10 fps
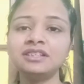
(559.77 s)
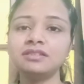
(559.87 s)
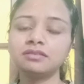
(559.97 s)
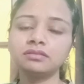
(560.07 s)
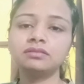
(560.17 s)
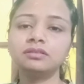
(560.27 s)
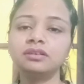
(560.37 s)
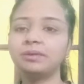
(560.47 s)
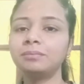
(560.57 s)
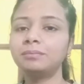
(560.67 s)

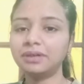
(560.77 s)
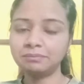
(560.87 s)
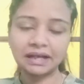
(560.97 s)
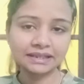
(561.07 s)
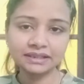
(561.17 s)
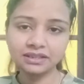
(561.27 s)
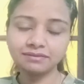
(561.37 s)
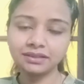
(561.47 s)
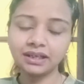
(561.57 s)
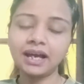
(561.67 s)
So by
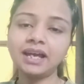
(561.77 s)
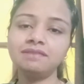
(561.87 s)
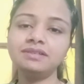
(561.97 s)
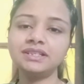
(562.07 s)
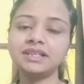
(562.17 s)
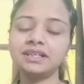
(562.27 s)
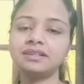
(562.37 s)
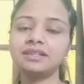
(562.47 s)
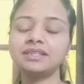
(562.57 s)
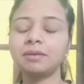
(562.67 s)
this week I will
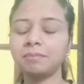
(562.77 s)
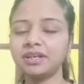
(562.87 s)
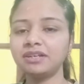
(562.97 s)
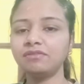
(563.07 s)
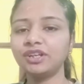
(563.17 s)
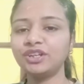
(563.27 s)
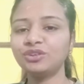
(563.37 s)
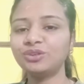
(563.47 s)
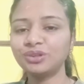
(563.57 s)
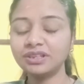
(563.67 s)
share the separate
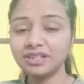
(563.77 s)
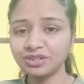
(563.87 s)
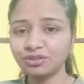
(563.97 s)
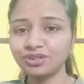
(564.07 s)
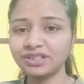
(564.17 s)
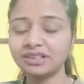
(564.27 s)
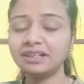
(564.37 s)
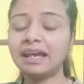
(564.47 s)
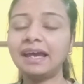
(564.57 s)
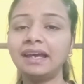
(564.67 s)
video on this
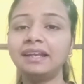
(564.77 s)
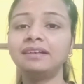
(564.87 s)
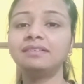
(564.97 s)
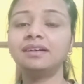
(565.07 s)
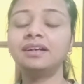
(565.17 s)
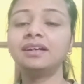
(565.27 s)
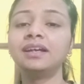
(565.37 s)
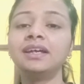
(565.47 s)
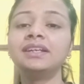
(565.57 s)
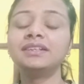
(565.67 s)
question and
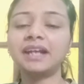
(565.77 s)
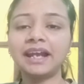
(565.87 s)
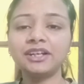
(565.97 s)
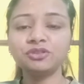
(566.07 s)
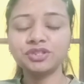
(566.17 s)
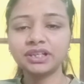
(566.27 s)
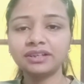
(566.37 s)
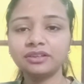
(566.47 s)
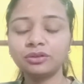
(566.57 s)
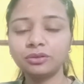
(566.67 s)
try to
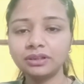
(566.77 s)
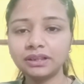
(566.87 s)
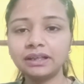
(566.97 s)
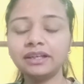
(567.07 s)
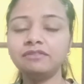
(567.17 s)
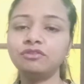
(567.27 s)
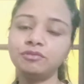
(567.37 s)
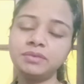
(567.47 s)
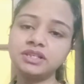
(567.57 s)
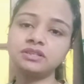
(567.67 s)
share all the
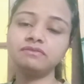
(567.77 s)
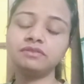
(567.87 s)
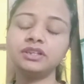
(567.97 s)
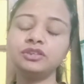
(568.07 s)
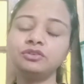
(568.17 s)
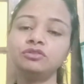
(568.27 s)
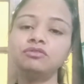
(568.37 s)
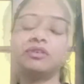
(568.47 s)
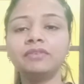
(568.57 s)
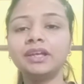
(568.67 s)
information with you
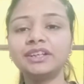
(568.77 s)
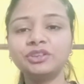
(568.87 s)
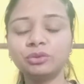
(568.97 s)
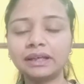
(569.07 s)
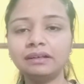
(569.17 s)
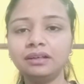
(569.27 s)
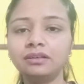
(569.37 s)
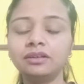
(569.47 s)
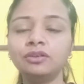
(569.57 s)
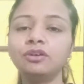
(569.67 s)
from where you can
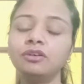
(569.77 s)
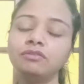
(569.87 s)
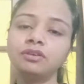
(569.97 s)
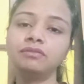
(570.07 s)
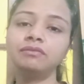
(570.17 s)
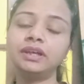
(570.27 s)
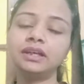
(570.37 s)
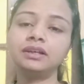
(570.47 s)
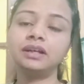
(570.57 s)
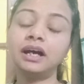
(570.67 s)
learn or from
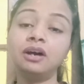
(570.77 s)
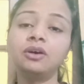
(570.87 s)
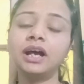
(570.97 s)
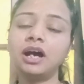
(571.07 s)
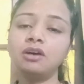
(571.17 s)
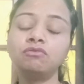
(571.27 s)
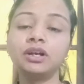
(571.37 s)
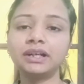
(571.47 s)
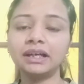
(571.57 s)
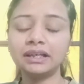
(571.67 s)
where or how,
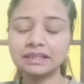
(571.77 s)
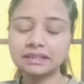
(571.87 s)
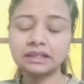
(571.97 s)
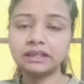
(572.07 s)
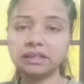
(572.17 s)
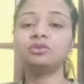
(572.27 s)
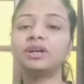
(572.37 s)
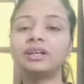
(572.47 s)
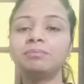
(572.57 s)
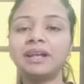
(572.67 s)
what is needed. You
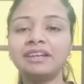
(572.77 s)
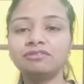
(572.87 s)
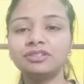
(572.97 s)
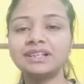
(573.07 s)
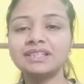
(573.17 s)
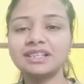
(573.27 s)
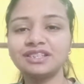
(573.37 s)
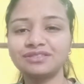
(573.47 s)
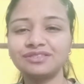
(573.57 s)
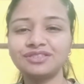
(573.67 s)
are applying for a
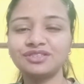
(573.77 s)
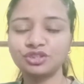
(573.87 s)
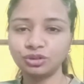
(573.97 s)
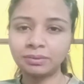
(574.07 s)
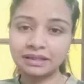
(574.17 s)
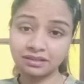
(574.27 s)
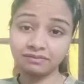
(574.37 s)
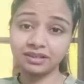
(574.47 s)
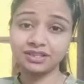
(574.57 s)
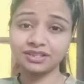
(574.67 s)
Salesforce job as
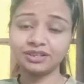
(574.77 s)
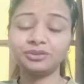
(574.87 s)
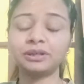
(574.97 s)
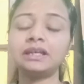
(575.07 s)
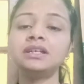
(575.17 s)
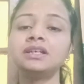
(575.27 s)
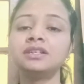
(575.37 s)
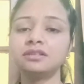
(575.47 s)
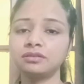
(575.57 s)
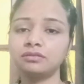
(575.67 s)
a fresher, okay?
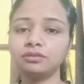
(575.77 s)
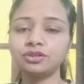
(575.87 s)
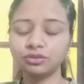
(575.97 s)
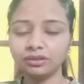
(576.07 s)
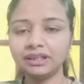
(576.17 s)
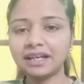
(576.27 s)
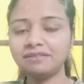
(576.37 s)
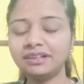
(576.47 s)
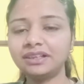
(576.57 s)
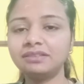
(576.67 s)
So surely
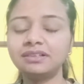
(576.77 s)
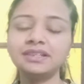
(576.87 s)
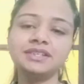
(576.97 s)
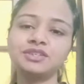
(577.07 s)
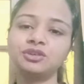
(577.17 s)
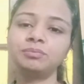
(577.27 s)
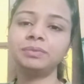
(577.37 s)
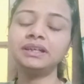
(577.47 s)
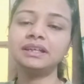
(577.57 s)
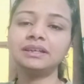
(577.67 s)
I will cover this
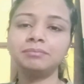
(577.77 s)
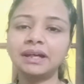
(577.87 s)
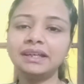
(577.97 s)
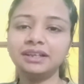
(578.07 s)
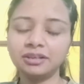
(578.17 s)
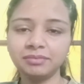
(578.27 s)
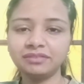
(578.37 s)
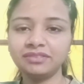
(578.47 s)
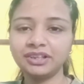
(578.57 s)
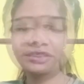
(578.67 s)
topic in my
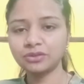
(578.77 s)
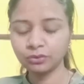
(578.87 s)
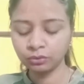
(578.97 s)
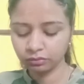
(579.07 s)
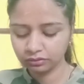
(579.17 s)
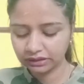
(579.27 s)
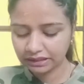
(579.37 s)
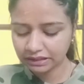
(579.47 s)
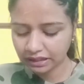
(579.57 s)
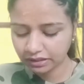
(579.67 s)
coming video. So
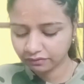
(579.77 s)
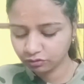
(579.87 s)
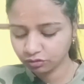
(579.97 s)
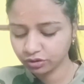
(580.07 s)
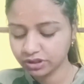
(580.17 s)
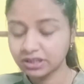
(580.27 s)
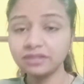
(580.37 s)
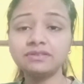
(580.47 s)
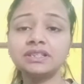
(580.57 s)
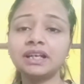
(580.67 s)
these are the few
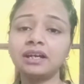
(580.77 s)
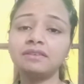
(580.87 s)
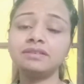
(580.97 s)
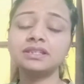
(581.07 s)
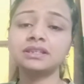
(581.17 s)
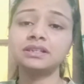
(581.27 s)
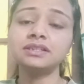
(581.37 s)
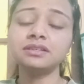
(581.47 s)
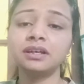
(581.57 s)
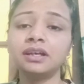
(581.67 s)
questions which I have
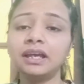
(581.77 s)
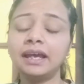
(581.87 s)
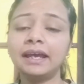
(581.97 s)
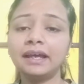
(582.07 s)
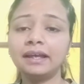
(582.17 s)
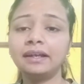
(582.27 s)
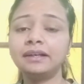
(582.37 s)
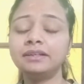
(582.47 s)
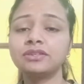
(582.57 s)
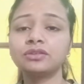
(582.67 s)
discussed,
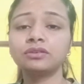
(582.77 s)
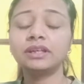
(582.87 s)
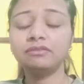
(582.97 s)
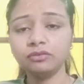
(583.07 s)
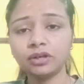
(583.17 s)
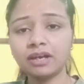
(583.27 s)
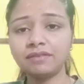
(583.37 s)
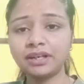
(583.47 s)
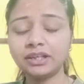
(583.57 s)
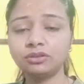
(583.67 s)
and if you
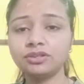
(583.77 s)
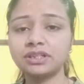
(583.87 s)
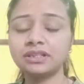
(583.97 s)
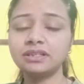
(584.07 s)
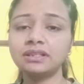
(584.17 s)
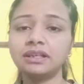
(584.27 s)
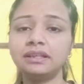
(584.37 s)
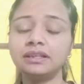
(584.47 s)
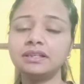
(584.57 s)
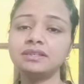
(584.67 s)
have any questions
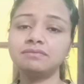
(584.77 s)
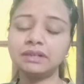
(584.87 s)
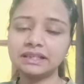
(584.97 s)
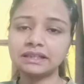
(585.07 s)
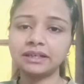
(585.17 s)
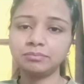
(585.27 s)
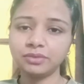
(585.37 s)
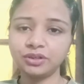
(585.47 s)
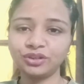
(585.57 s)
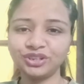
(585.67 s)
in this, please let
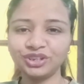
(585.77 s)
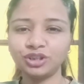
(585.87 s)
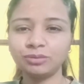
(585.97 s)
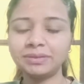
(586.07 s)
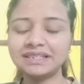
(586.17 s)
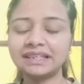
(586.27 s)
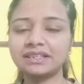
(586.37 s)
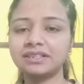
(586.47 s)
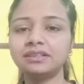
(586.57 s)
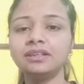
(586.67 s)
me know in the comment
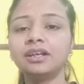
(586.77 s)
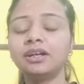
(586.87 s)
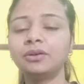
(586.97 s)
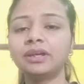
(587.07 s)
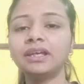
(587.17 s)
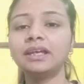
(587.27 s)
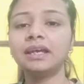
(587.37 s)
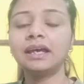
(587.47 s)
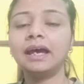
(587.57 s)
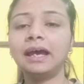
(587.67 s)
section, okay?
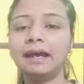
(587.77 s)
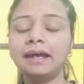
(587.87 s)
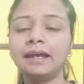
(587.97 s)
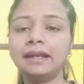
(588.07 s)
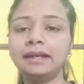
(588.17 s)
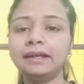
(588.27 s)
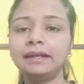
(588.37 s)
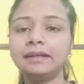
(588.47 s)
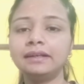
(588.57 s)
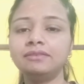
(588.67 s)

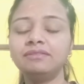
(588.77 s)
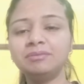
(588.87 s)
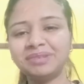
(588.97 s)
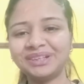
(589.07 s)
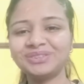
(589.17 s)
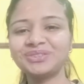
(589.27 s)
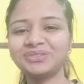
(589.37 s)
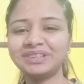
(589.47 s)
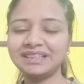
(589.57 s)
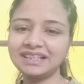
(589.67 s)
And we'll meet you
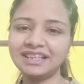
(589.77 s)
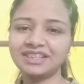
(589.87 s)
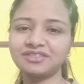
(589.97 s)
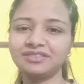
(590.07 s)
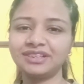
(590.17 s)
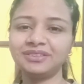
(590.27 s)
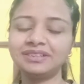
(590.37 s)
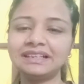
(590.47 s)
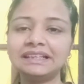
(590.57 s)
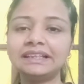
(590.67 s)
soon in the next
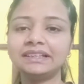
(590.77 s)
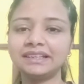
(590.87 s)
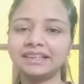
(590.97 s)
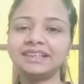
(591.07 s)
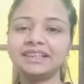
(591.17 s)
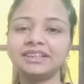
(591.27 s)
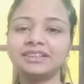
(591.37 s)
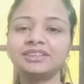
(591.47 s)
video. Till then, take care.